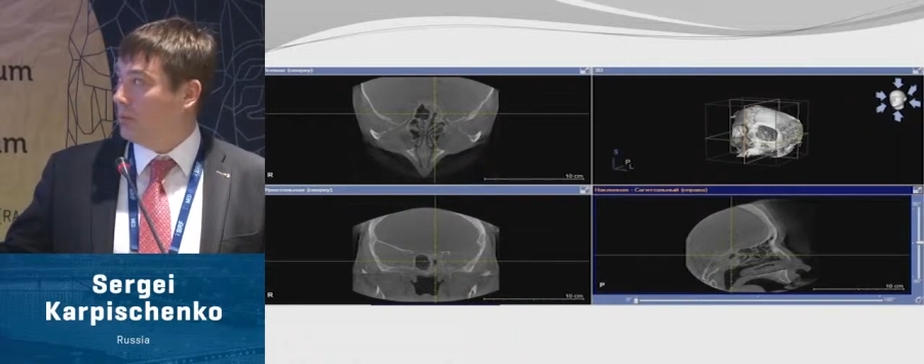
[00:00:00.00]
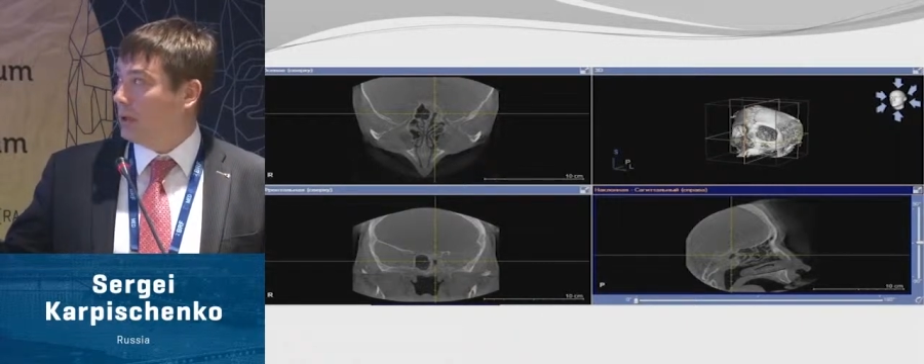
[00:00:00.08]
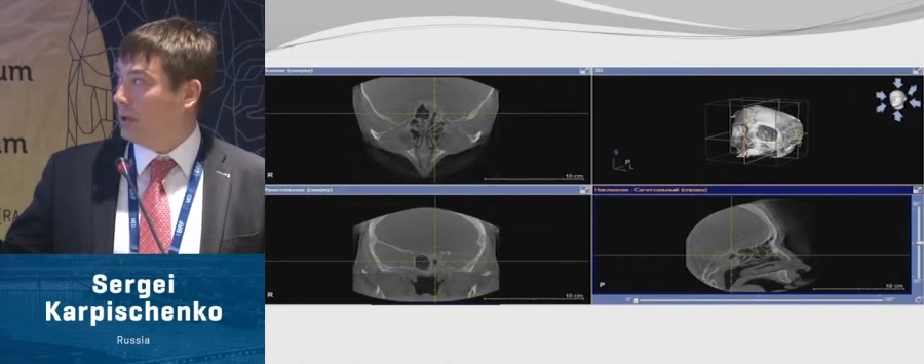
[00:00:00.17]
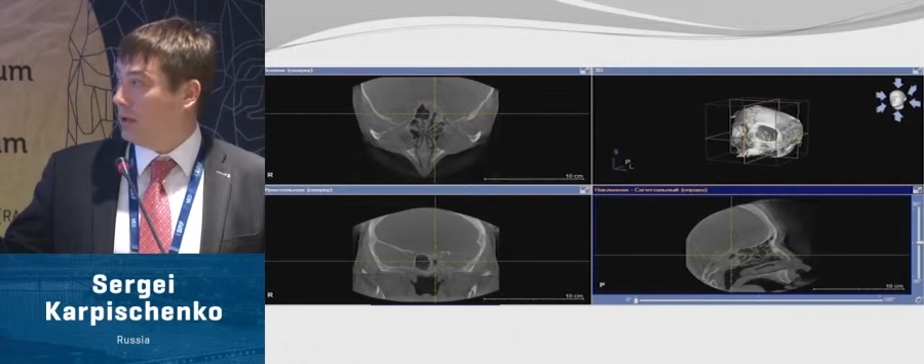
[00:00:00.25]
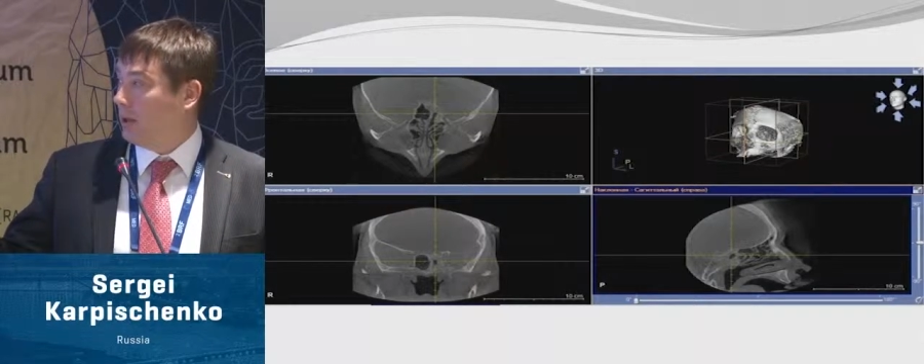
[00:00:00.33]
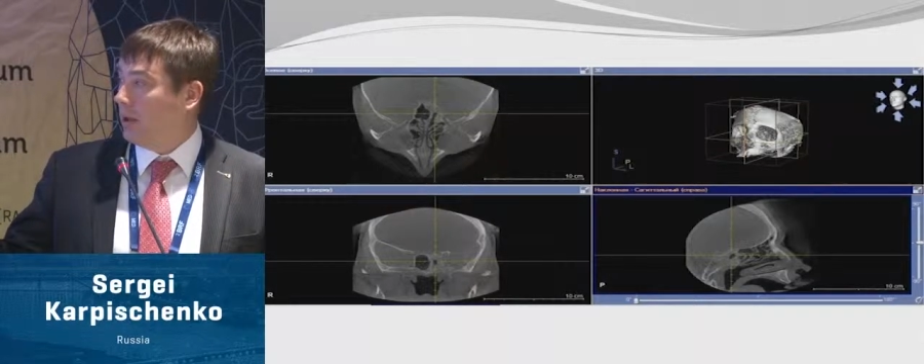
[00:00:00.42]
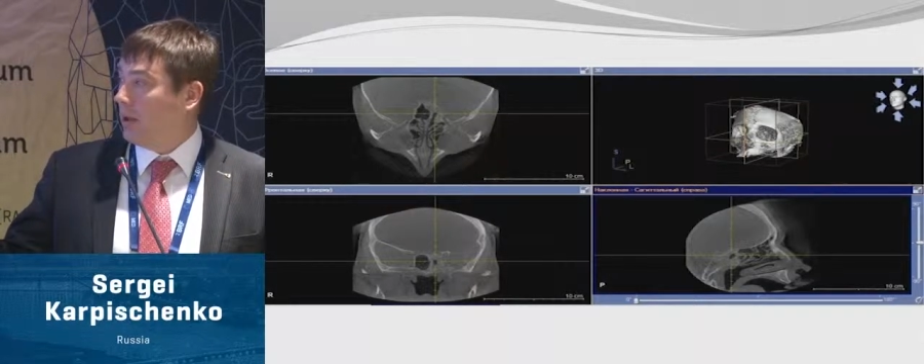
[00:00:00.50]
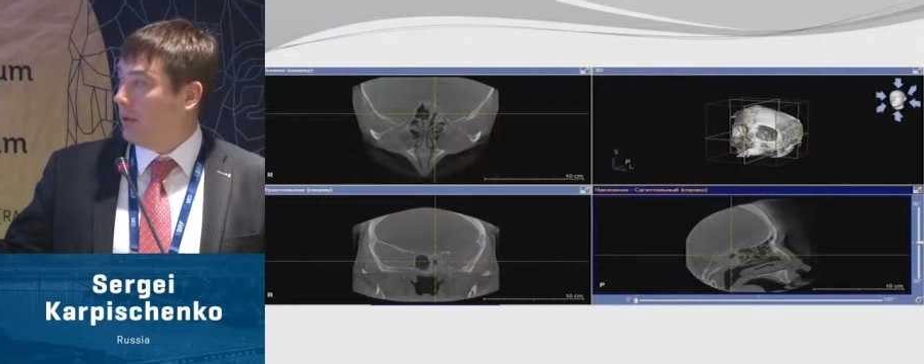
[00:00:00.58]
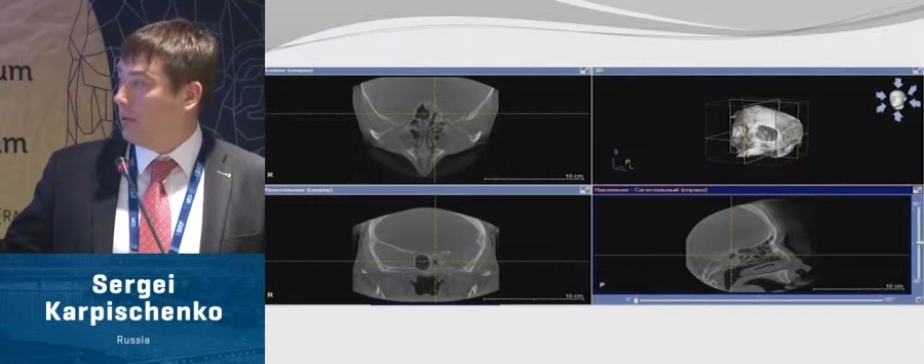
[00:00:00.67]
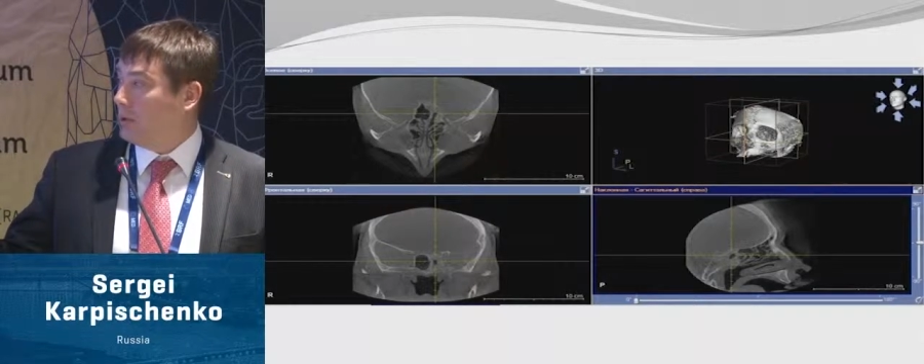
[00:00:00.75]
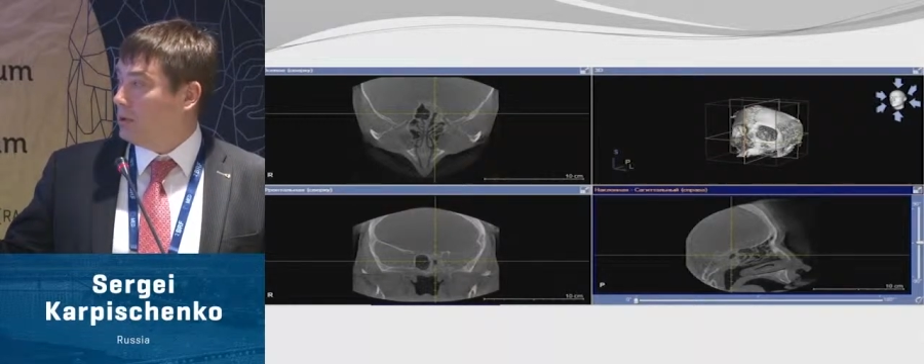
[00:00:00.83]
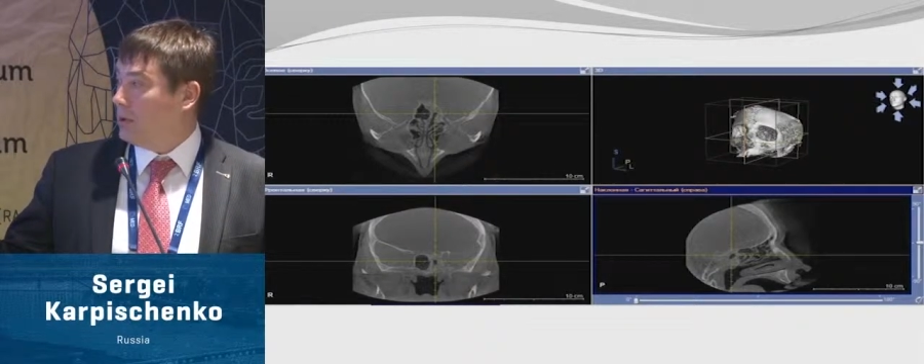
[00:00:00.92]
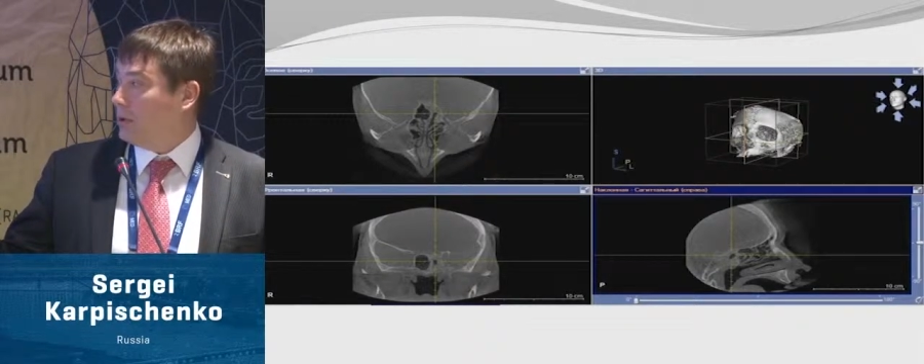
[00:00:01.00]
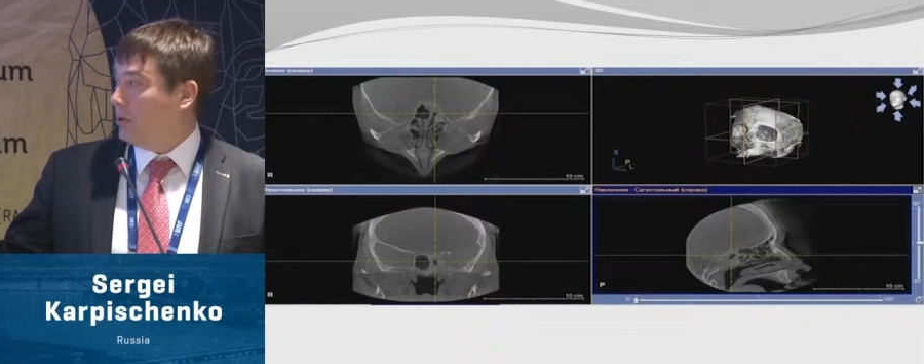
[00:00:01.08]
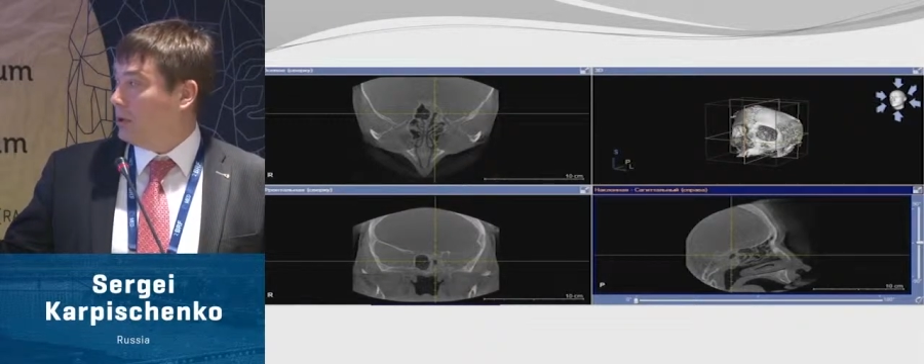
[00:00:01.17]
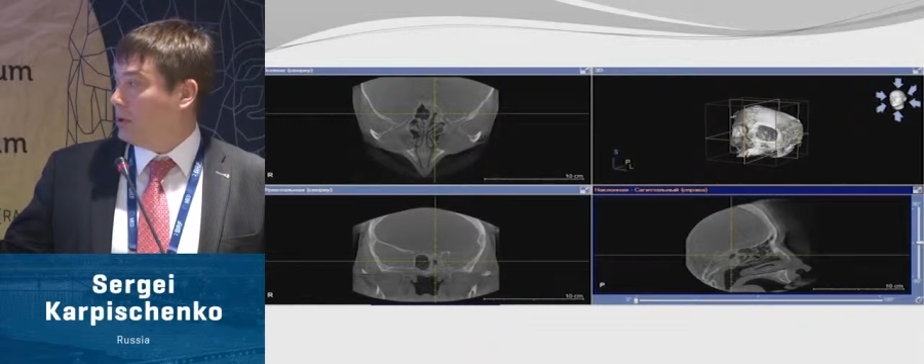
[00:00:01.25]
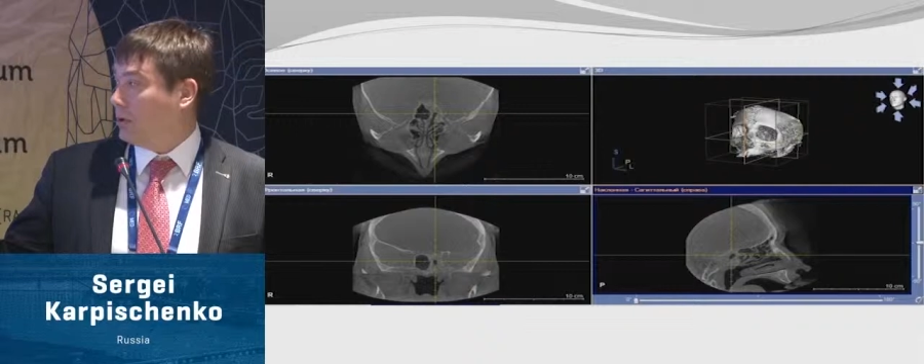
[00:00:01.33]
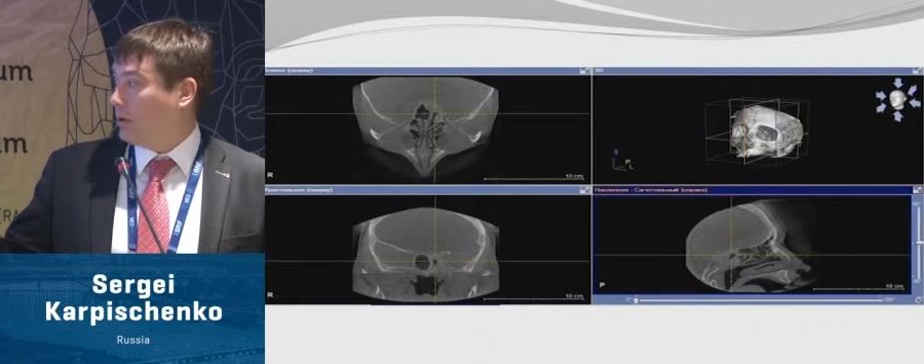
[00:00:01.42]
but this
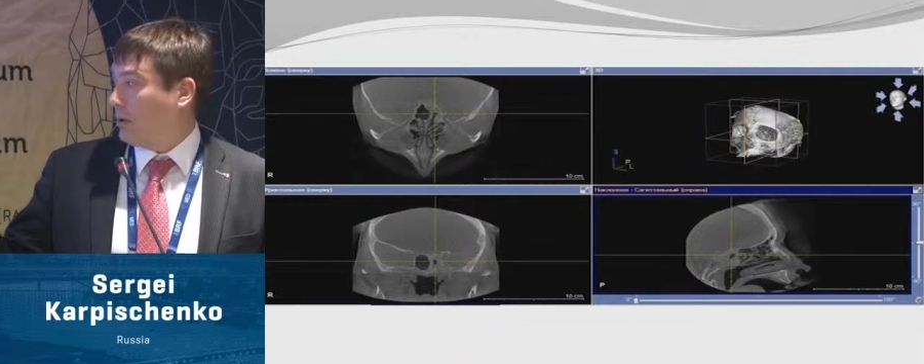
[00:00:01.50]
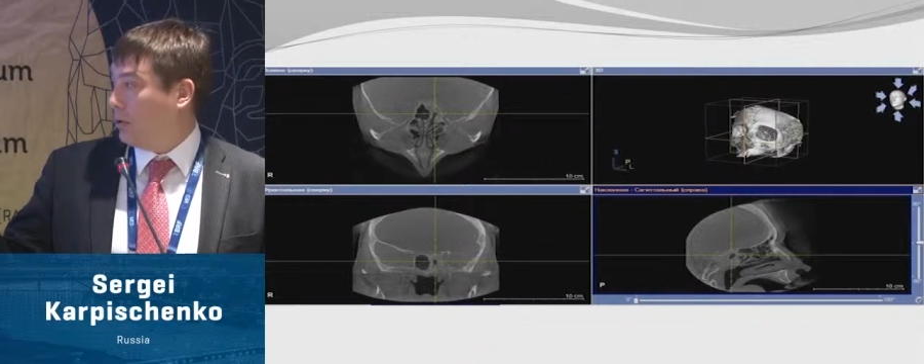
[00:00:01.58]
situation